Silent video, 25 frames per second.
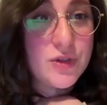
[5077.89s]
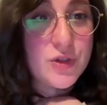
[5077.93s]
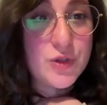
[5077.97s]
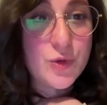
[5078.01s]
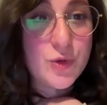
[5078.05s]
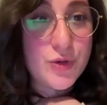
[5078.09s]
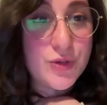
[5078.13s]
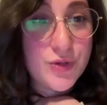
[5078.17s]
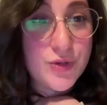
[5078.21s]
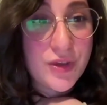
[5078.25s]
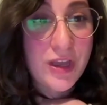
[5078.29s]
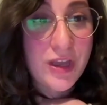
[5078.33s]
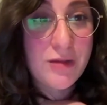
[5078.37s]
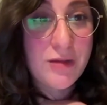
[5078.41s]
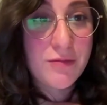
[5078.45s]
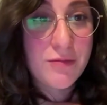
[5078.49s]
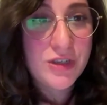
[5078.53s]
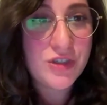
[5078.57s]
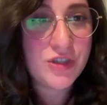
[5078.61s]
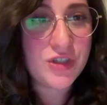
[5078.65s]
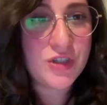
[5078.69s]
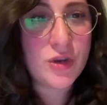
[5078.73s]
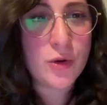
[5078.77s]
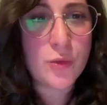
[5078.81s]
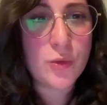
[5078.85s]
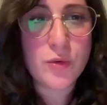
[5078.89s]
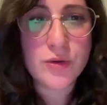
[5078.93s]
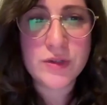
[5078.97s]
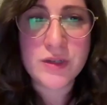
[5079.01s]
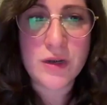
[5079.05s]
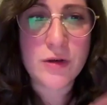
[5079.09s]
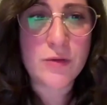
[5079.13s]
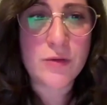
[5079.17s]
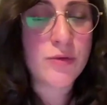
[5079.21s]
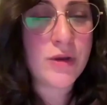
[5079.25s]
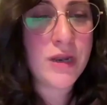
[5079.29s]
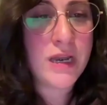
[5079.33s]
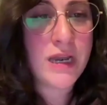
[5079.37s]
So as you can imagine, there was
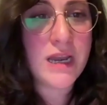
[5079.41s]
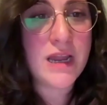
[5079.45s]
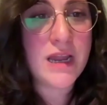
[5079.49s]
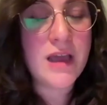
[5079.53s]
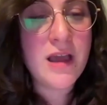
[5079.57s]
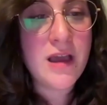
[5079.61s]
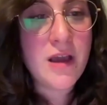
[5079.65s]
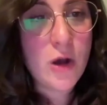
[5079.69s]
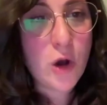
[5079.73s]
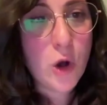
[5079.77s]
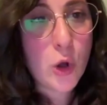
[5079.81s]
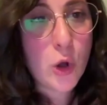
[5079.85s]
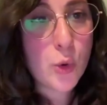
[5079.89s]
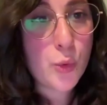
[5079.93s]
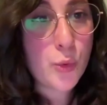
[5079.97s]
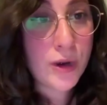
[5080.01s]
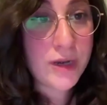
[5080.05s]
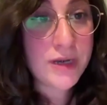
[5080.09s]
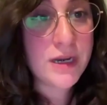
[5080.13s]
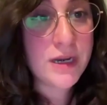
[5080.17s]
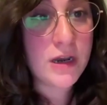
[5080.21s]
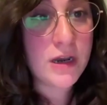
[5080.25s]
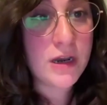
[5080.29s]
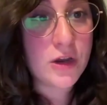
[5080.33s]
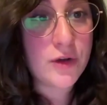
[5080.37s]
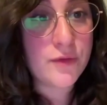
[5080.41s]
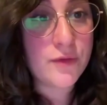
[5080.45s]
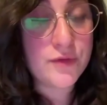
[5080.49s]
already a lot